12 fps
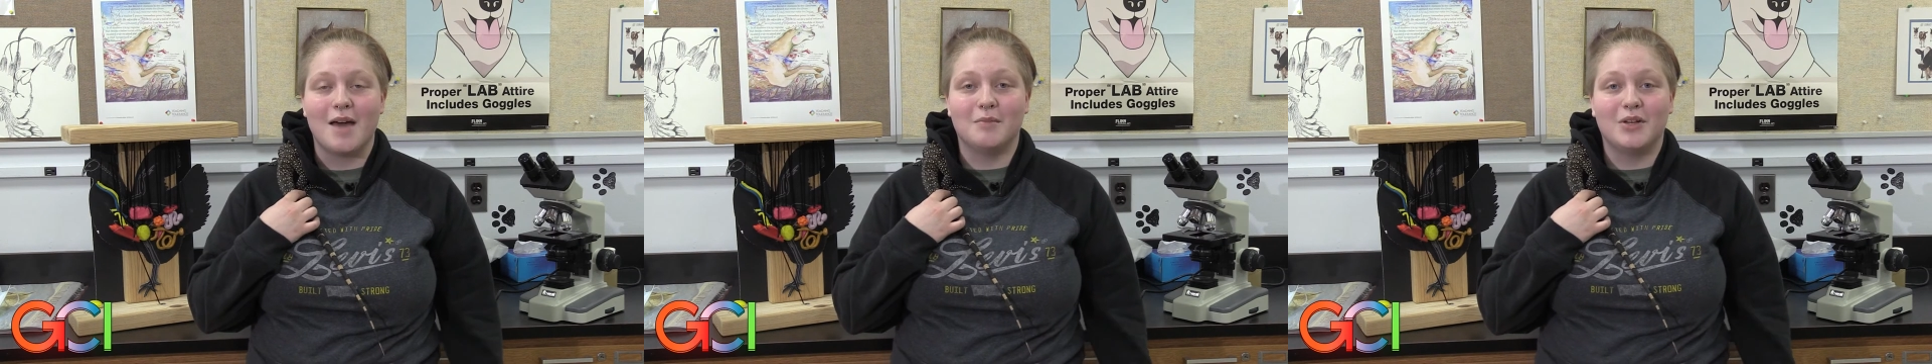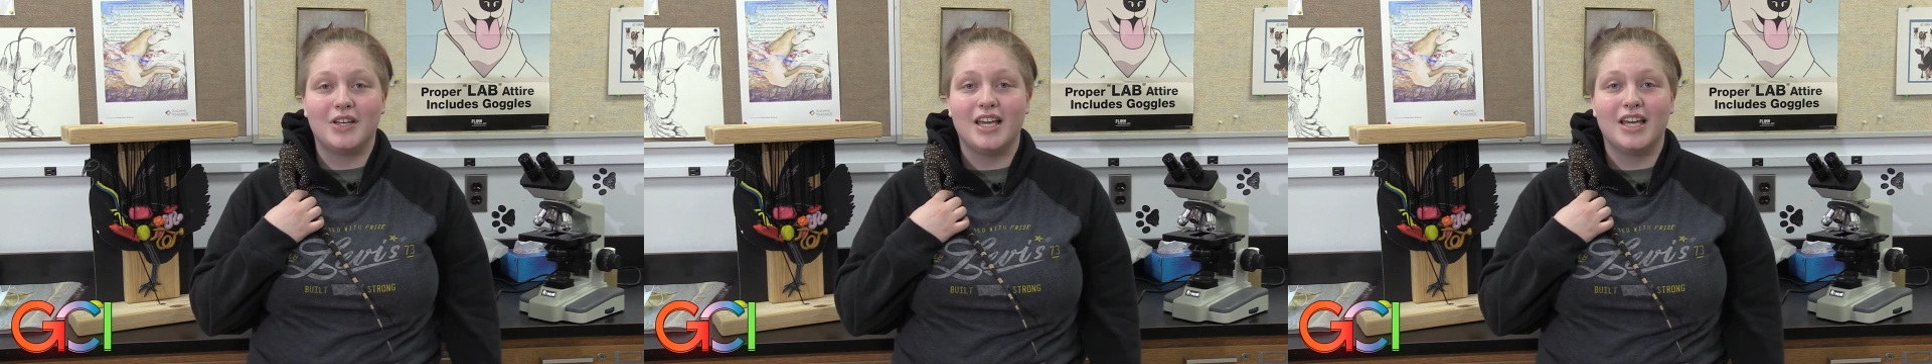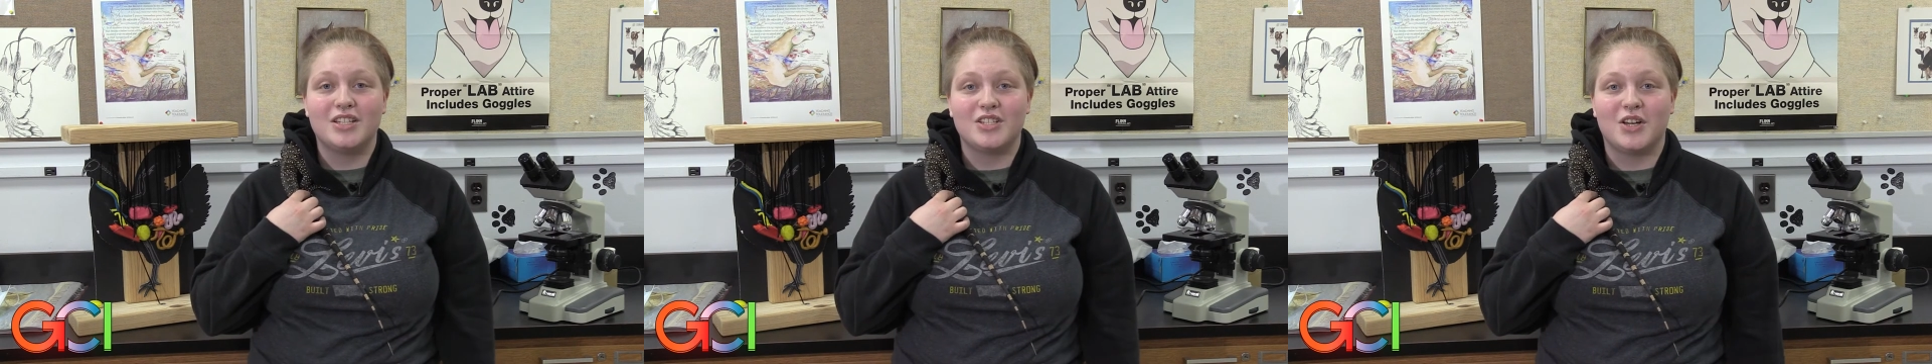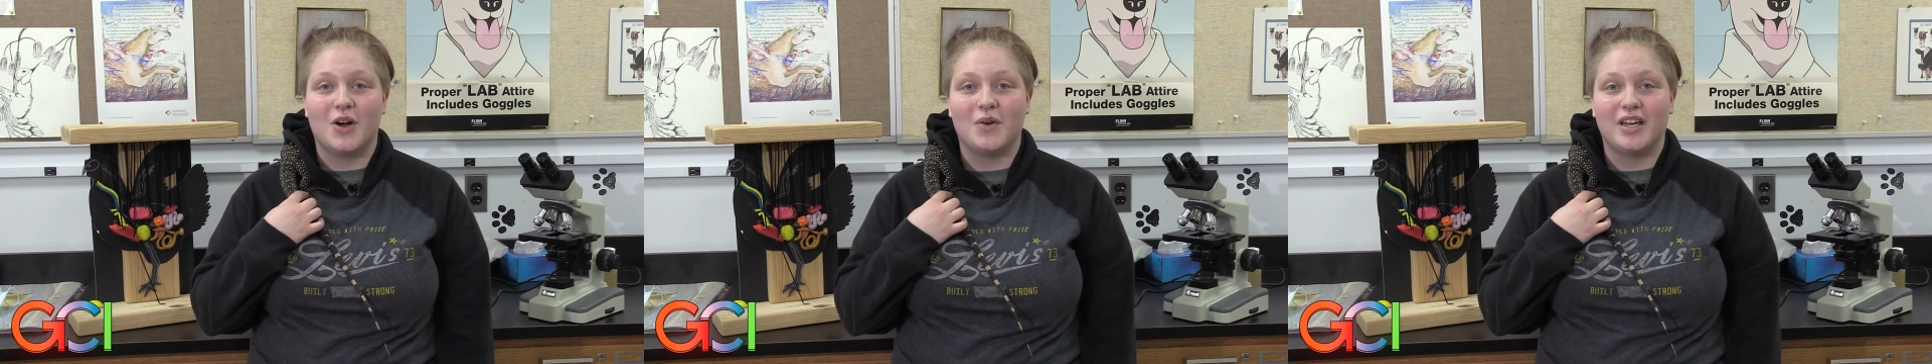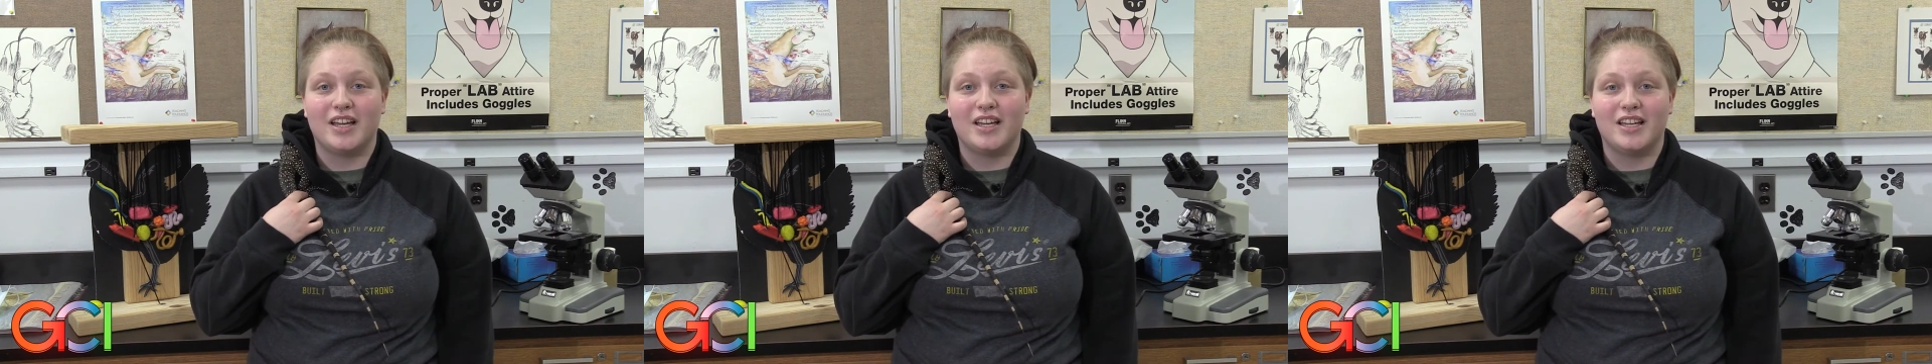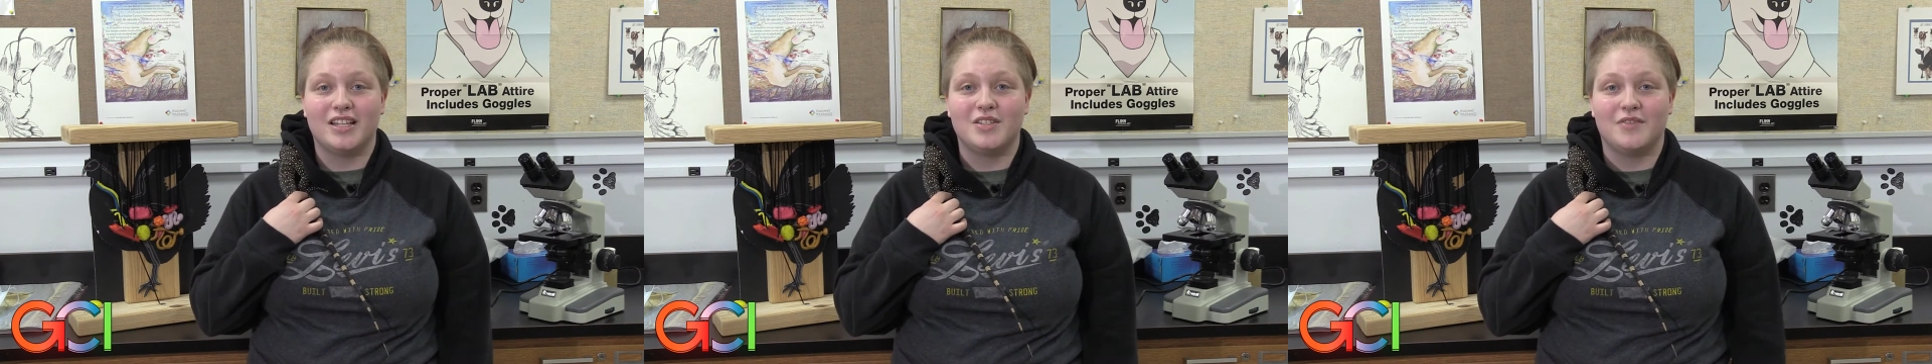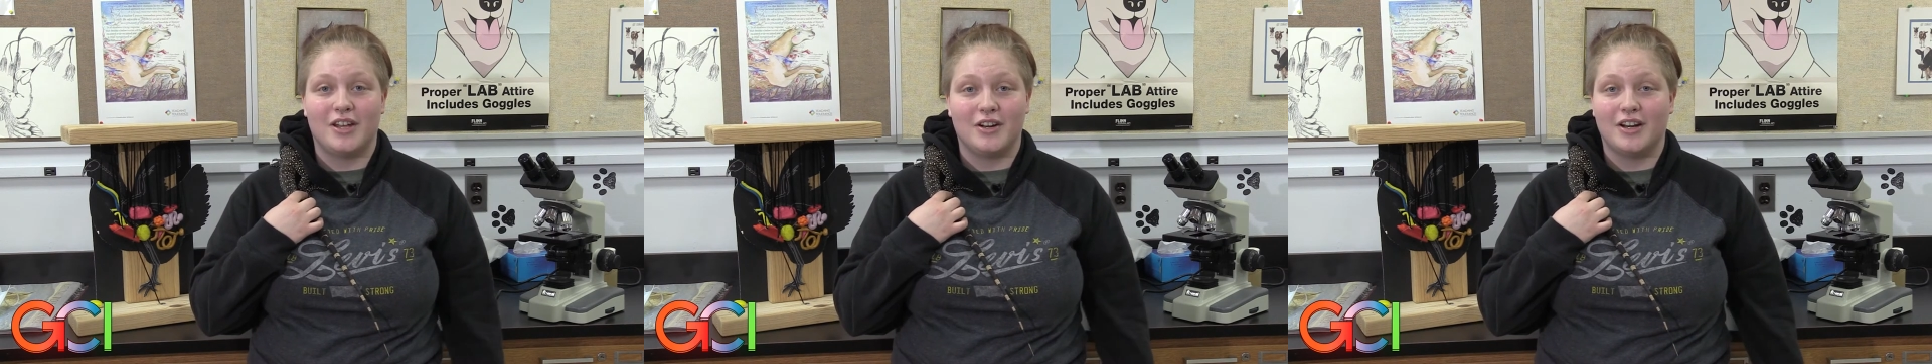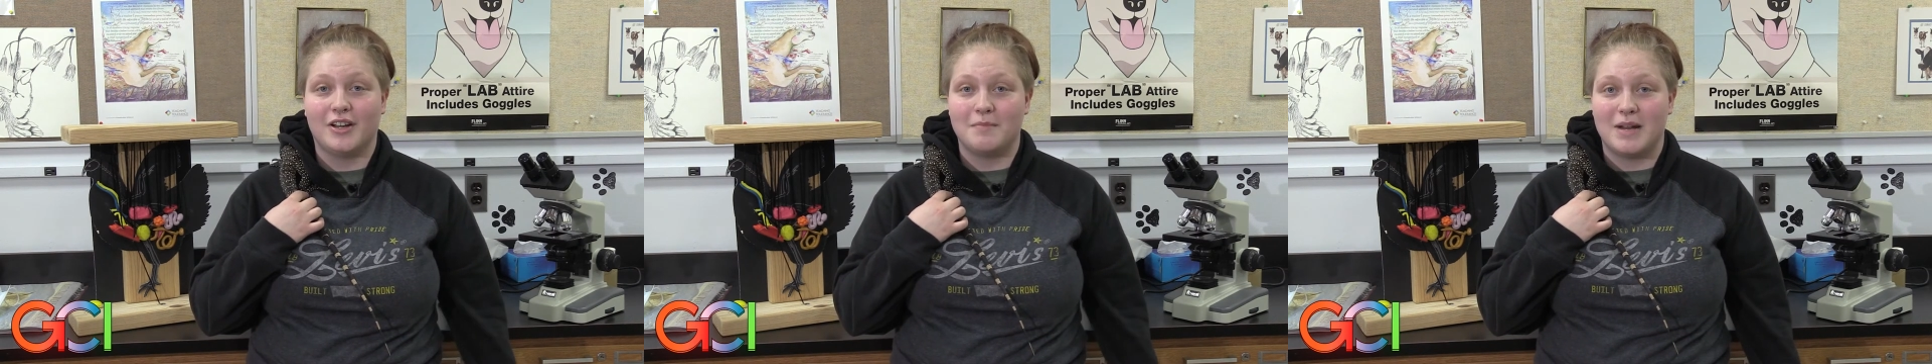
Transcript: I'm looking into going into veterinary